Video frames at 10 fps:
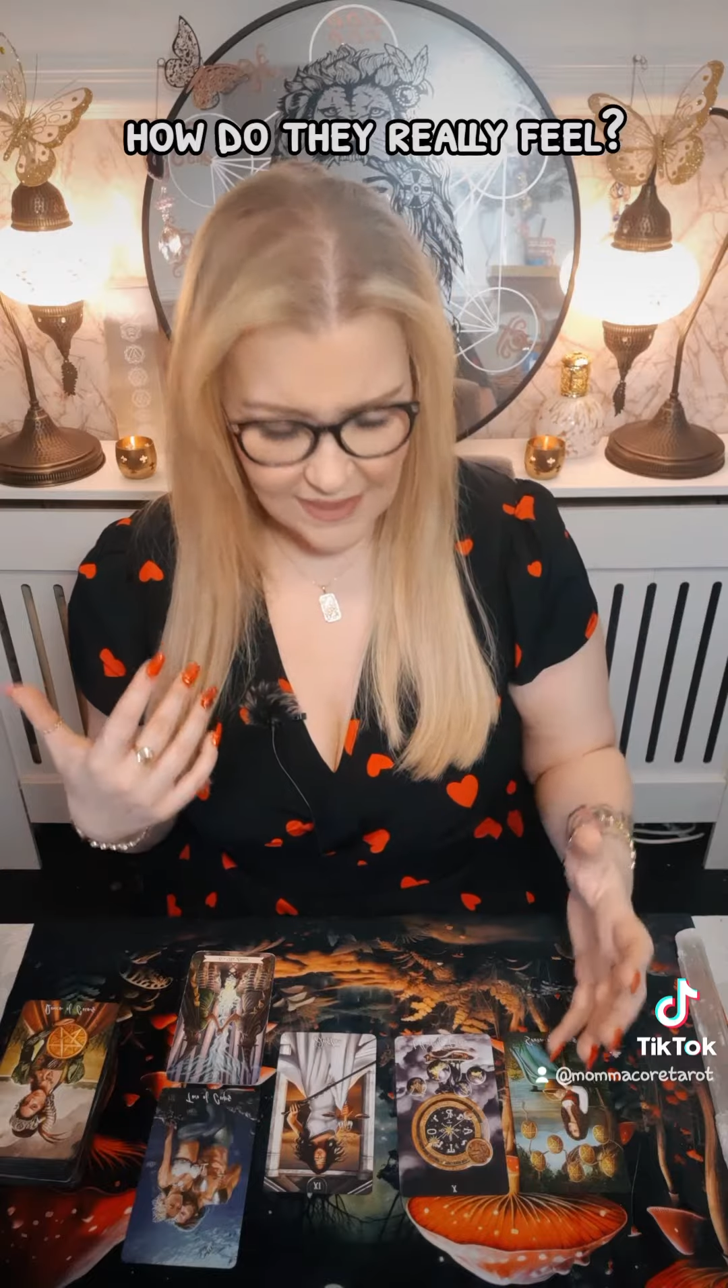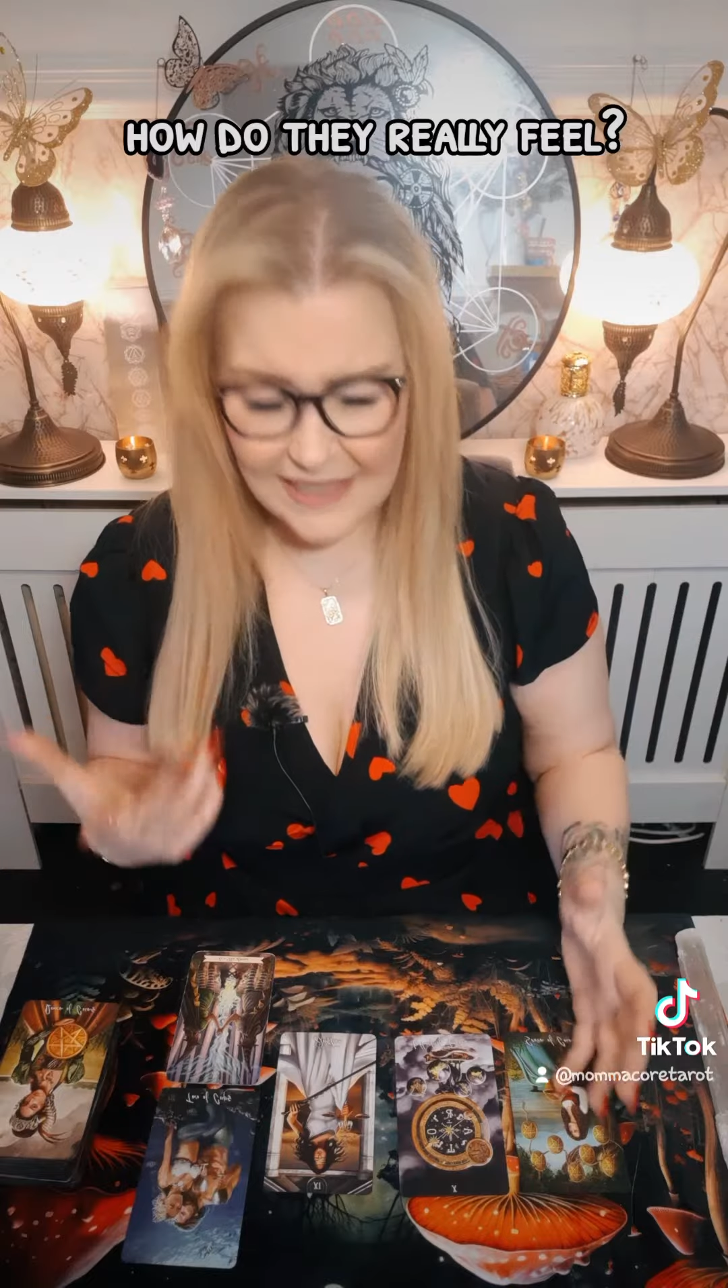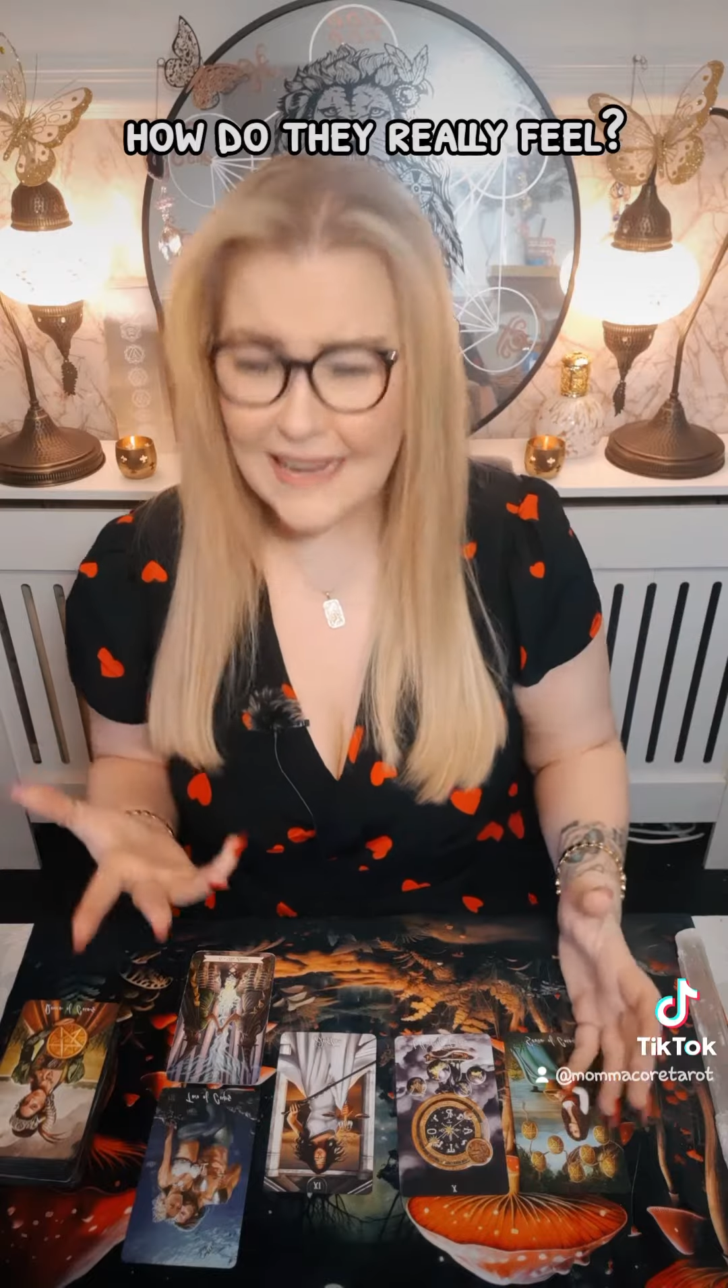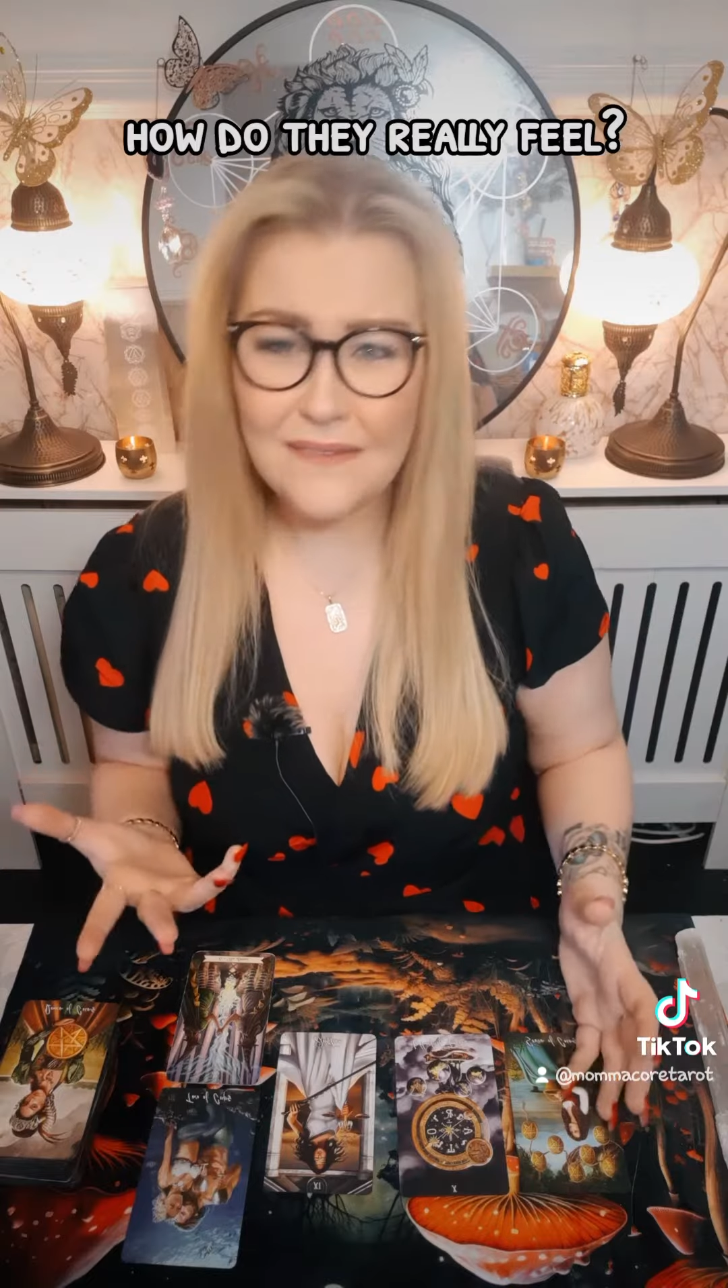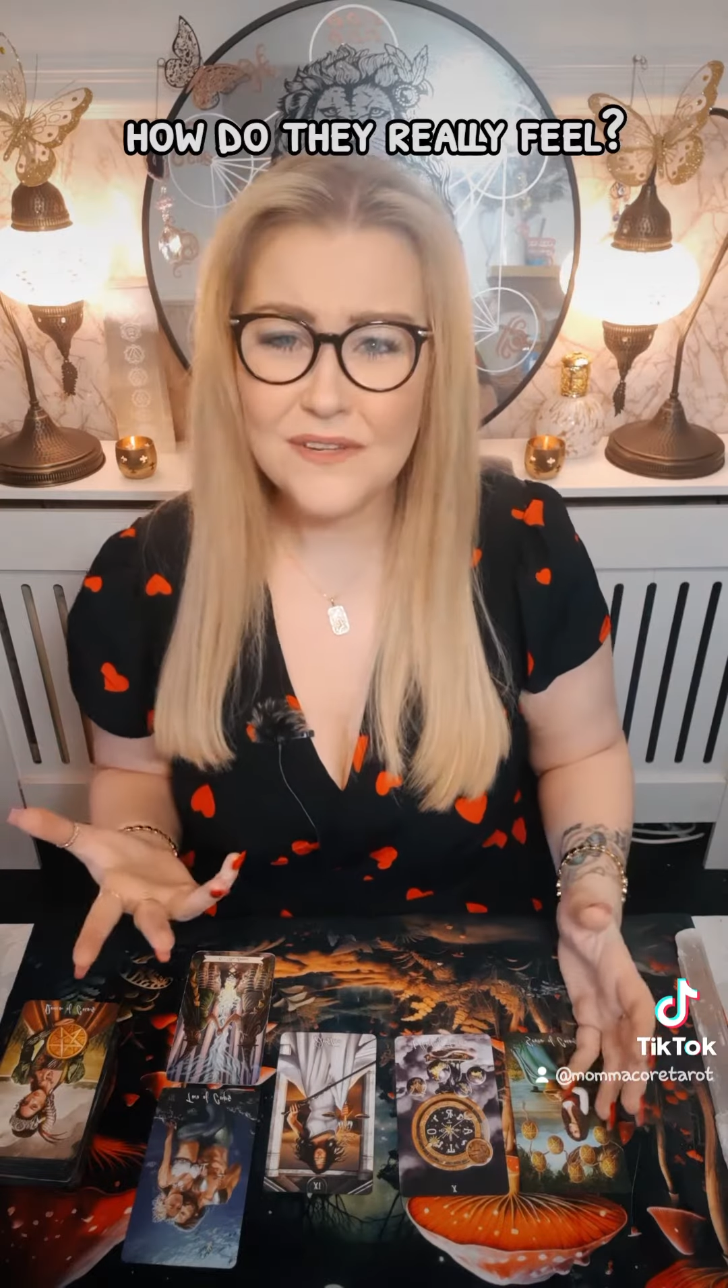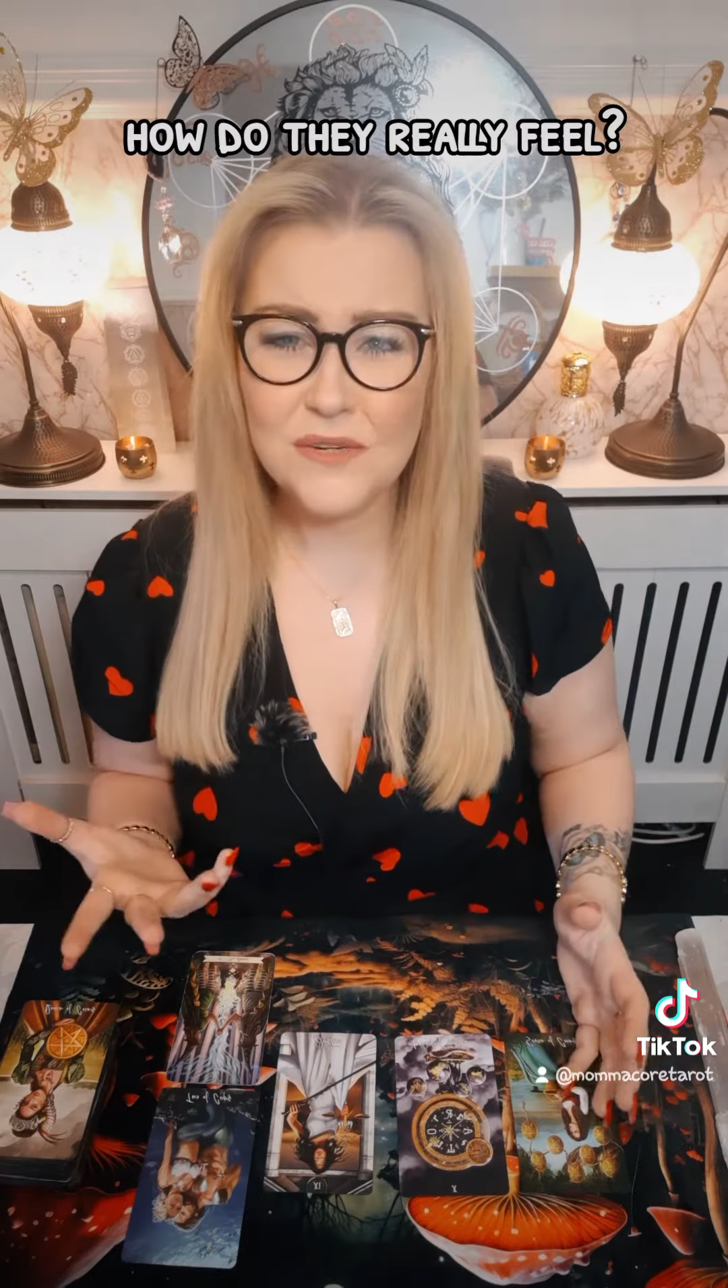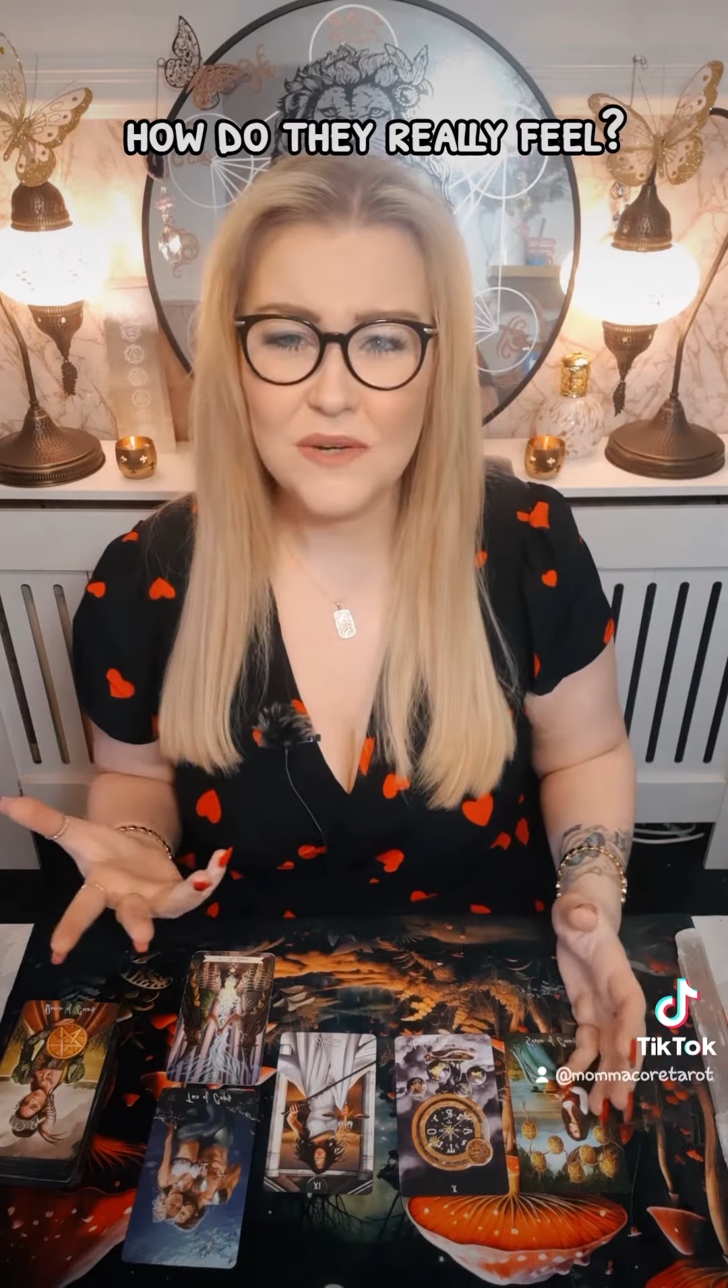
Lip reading: give to